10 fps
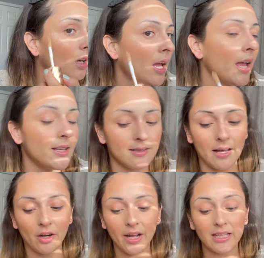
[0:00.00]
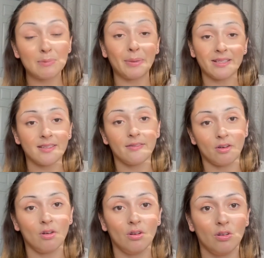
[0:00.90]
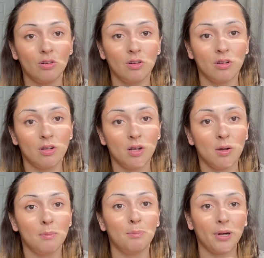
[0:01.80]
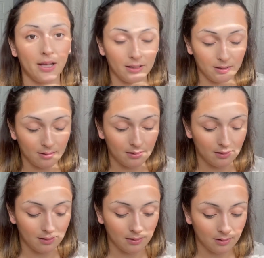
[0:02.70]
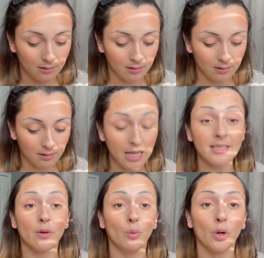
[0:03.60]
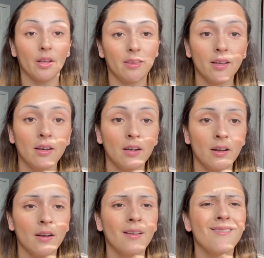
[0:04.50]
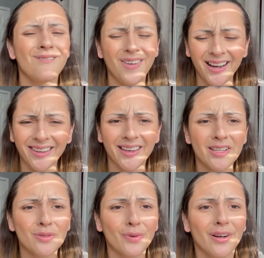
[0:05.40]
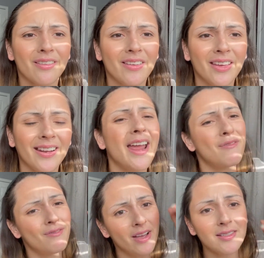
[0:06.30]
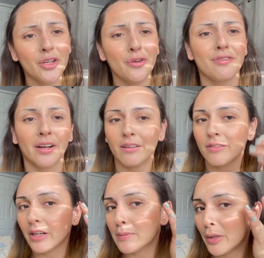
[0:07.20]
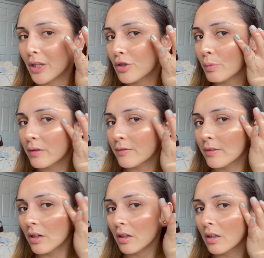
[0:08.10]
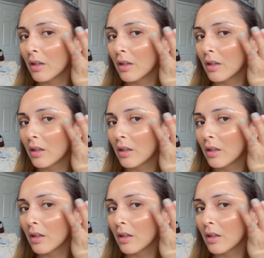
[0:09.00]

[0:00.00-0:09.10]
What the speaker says: it's not inexpensive at all. But, is it worth it? Fuck yeah, it's worth it. Invest in your fucking face, bitch. What the fuck?